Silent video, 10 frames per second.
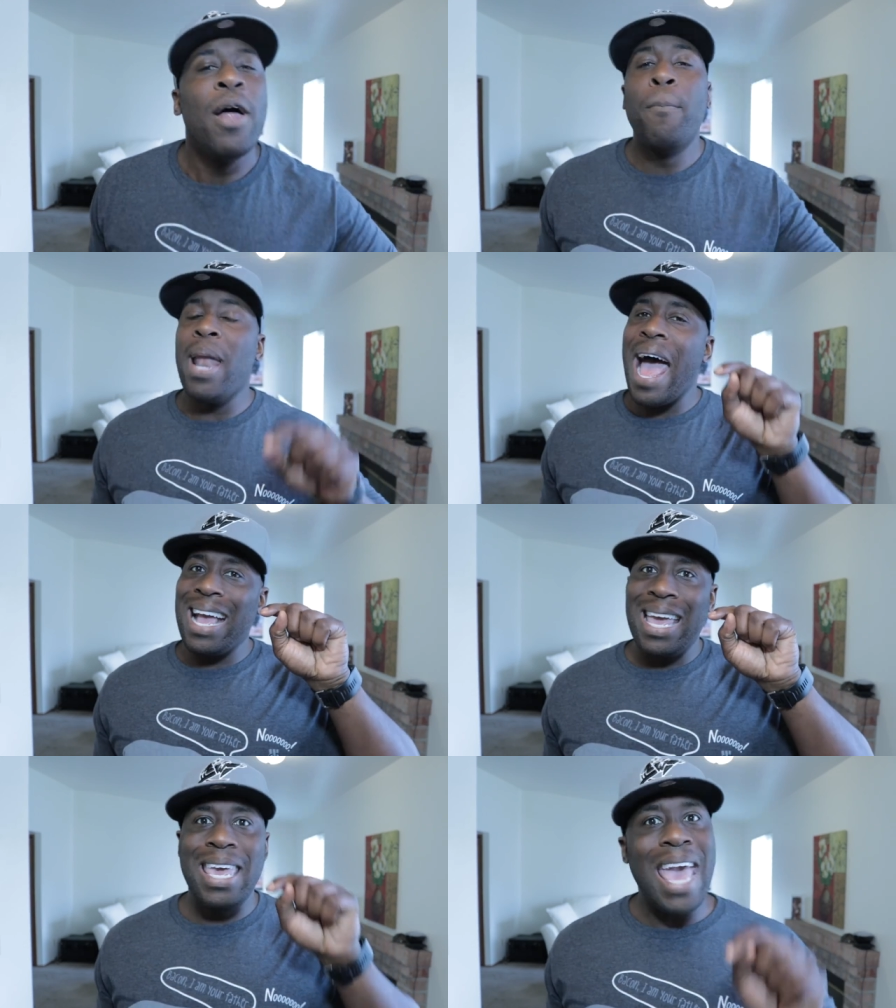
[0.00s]
But
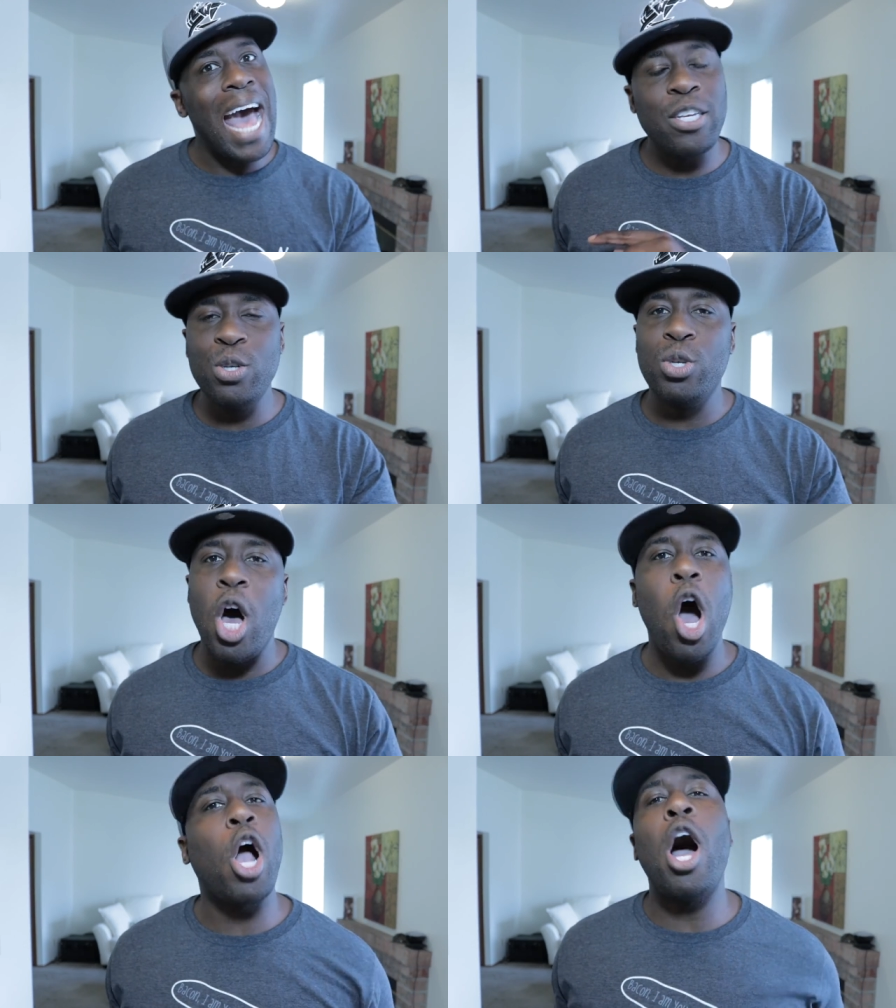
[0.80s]
I got you,
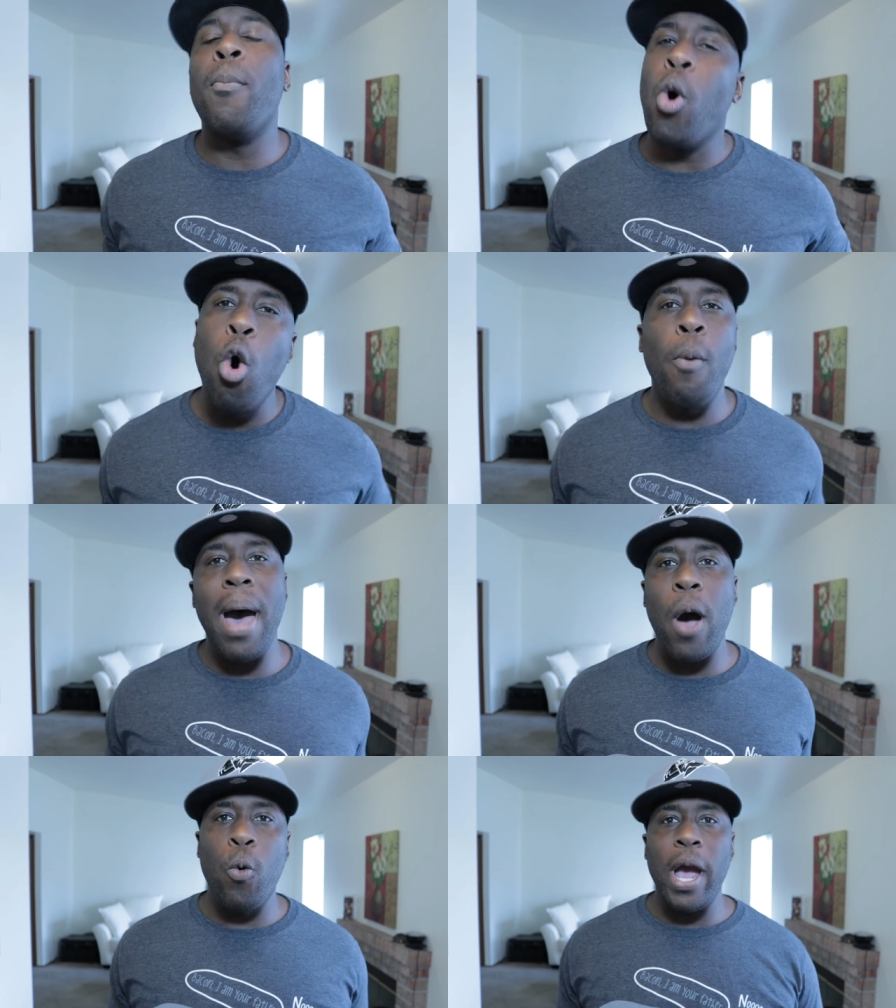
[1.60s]
dog. I'm on
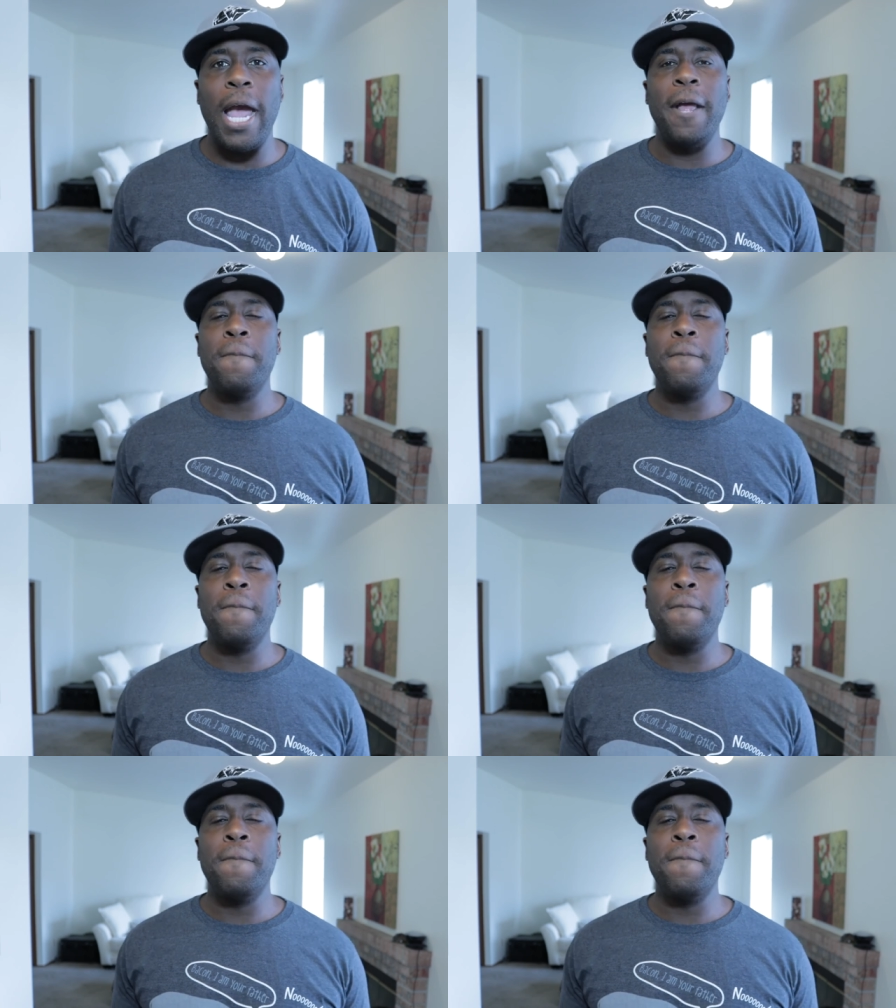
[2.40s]
my way.